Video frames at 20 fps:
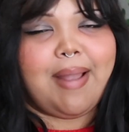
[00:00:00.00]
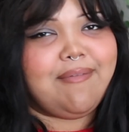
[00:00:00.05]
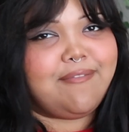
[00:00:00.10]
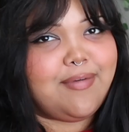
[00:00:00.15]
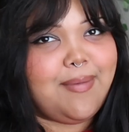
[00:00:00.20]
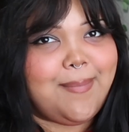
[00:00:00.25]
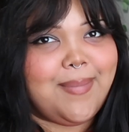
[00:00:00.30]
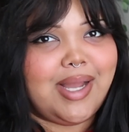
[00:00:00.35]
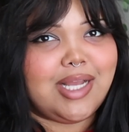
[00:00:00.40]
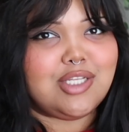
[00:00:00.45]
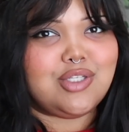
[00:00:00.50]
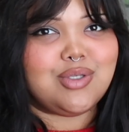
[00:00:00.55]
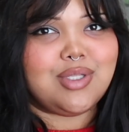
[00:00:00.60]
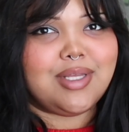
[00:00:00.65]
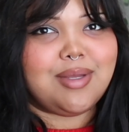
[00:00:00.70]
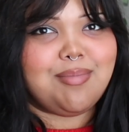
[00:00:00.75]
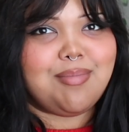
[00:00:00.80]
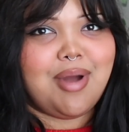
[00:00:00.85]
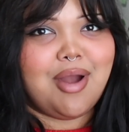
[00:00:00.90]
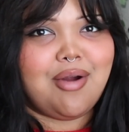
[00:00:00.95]
For my
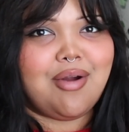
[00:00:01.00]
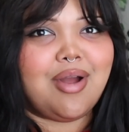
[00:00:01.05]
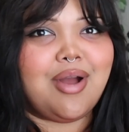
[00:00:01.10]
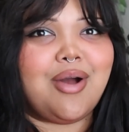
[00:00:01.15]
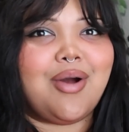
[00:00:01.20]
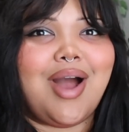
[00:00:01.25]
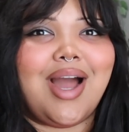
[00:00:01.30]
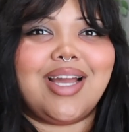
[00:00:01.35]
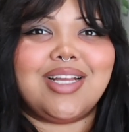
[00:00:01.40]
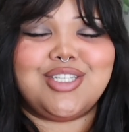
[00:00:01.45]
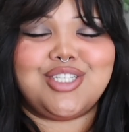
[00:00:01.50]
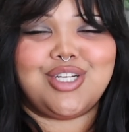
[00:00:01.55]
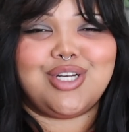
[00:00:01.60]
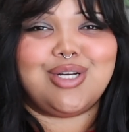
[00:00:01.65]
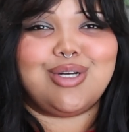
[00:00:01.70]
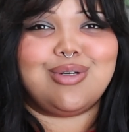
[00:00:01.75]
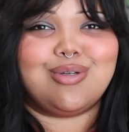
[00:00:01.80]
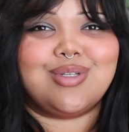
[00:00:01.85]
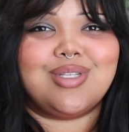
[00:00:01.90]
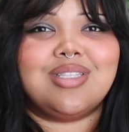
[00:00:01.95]
Julian Morrow, I
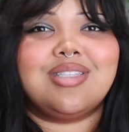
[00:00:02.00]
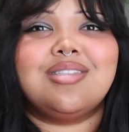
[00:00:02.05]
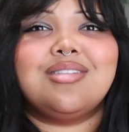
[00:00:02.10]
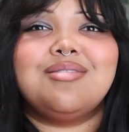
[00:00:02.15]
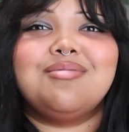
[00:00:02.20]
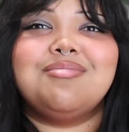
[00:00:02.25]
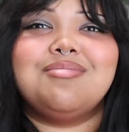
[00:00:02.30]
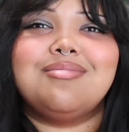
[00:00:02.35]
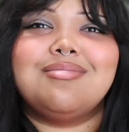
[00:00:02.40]
chose